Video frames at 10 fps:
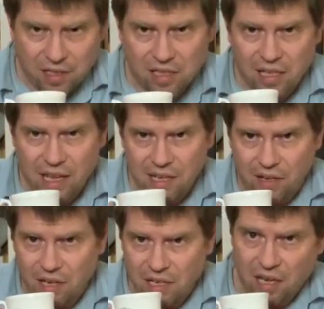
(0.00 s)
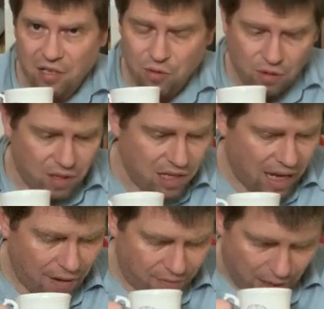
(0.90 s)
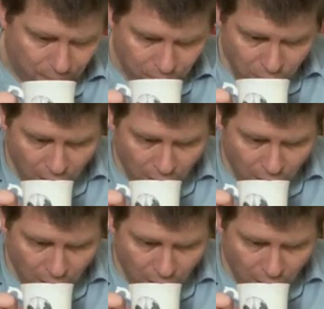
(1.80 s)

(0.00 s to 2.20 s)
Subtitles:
as it's late at night and I do not need caffeine.